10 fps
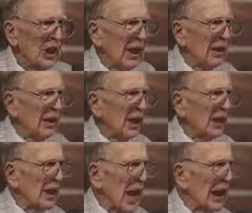
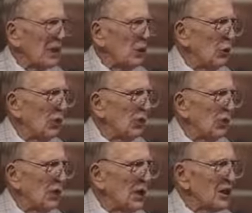Anything that I do in the
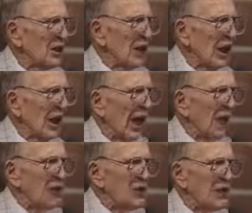flesh, God
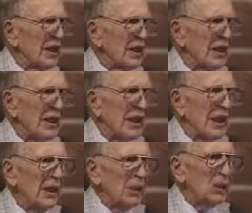hates it.
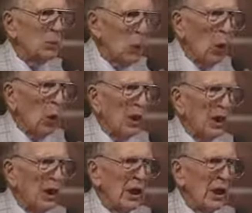He doesn't want it.